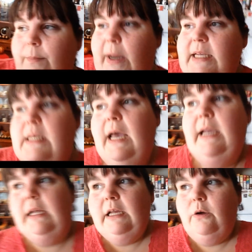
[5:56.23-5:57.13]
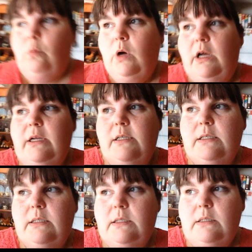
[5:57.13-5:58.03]
My anxiety
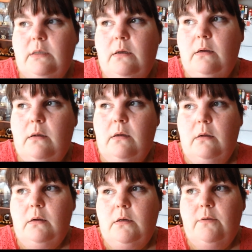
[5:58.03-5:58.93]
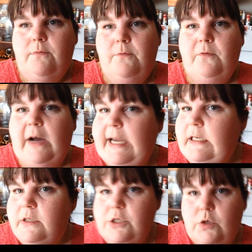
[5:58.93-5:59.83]
was fine
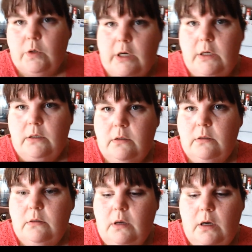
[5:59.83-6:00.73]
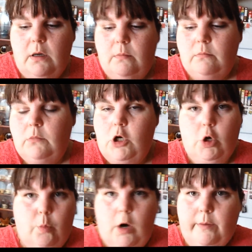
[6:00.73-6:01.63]
in the store, um,
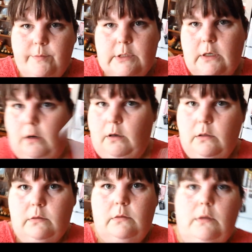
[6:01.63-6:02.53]
no problems at all.